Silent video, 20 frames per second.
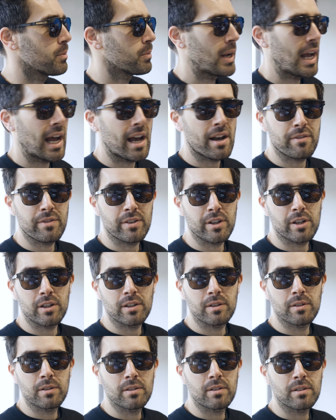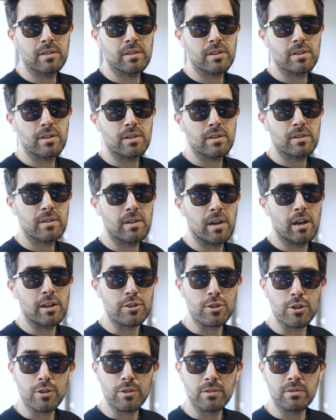we have a
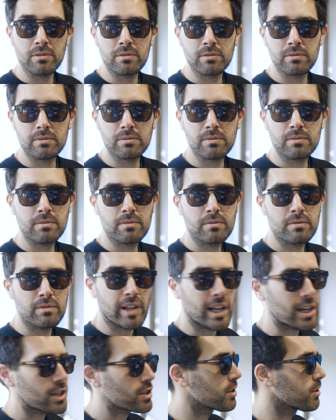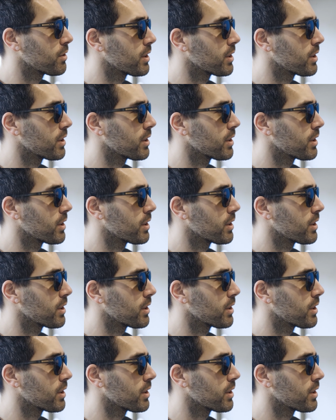tune flashed